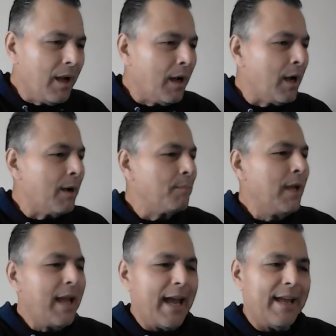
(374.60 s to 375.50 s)
um,
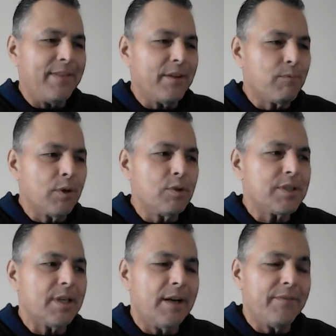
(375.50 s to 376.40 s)
and the
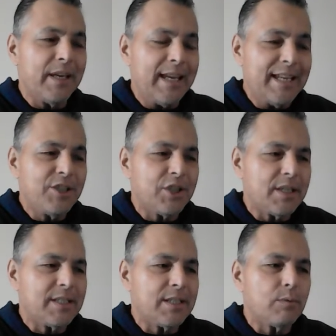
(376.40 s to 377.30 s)
roots of the
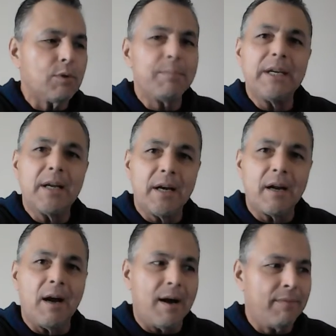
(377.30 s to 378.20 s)
injustice will be cut
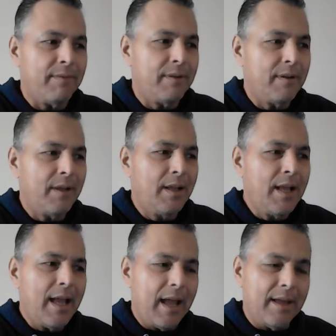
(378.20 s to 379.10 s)
off,
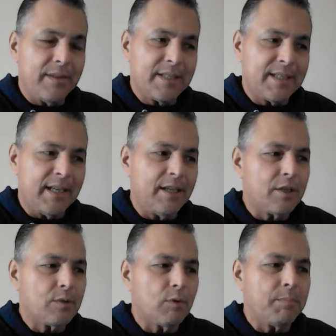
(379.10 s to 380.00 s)
and the
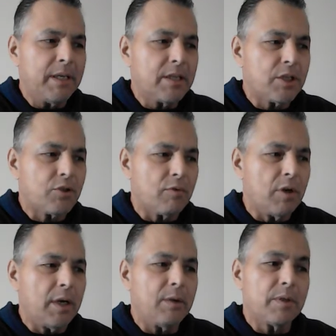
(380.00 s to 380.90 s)
sinners will be
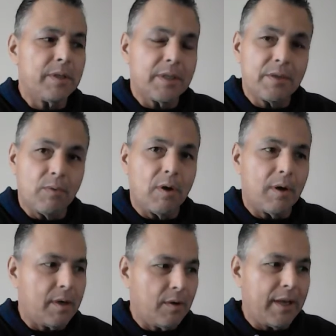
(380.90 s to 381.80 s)
destroyed with the
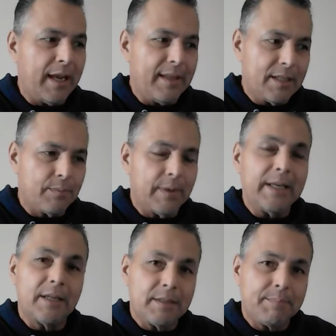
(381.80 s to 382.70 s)
sword. Okay, that's when
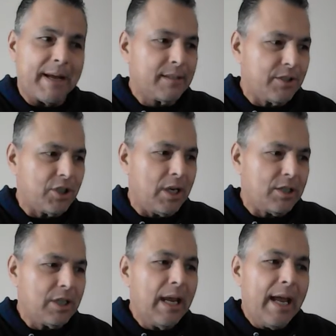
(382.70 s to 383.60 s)
he comes back to
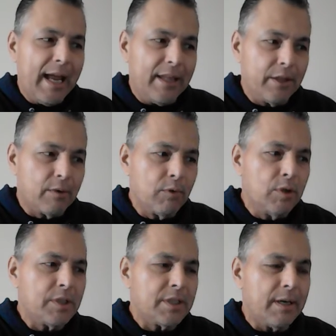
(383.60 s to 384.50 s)
judge. And the
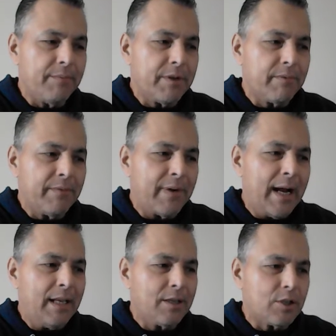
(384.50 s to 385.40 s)
roots of the
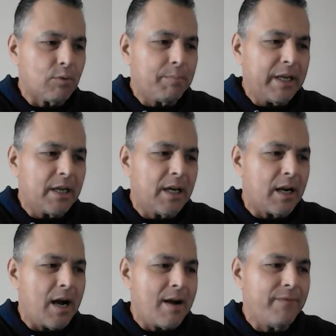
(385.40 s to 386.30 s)
revilers will be cut
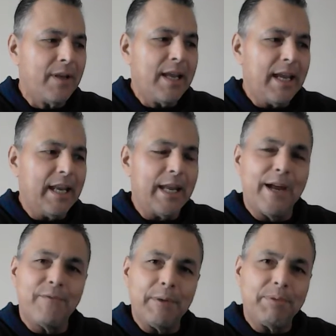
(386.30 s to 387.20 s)
off in
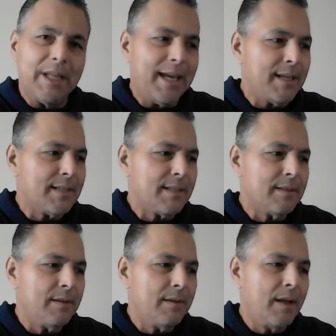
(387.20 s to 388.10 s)
every place,